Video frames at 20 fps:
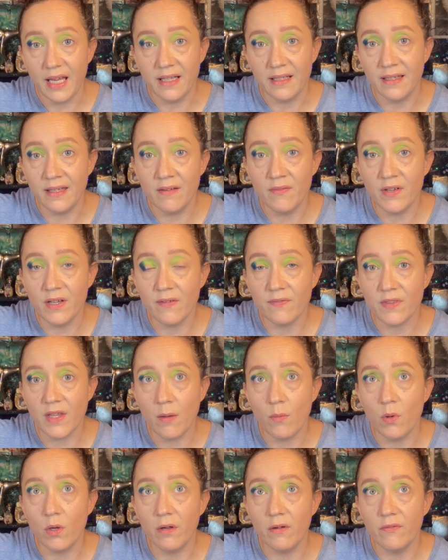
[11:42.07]
And even if they
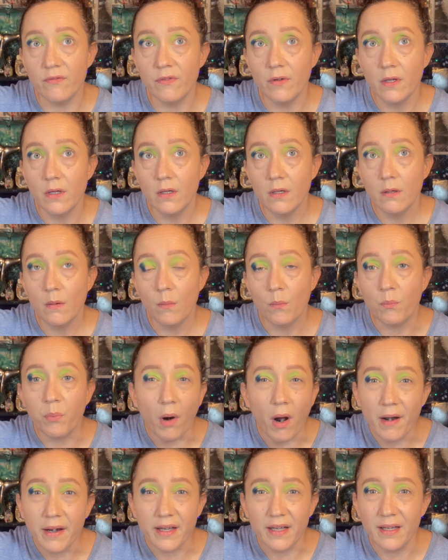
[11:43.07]
would have
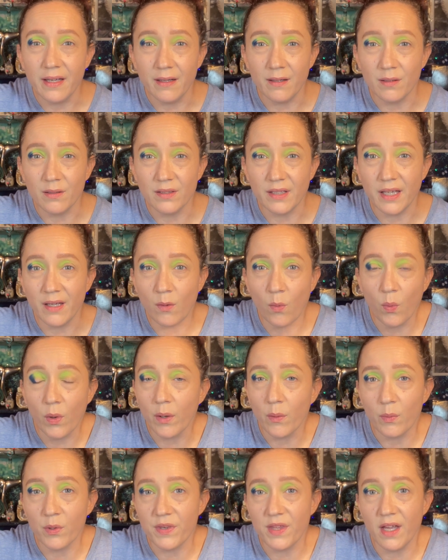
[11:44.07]
brought it here, like,
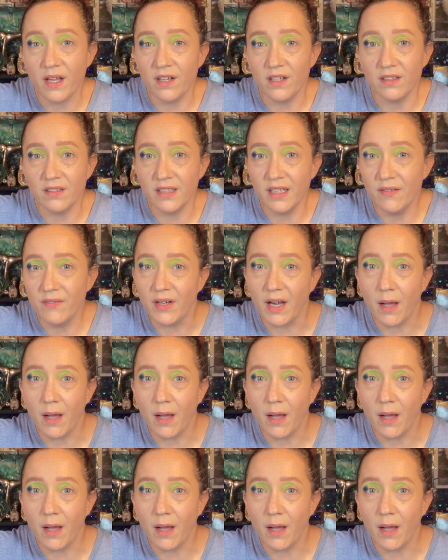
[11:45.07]
where were they going to leave it?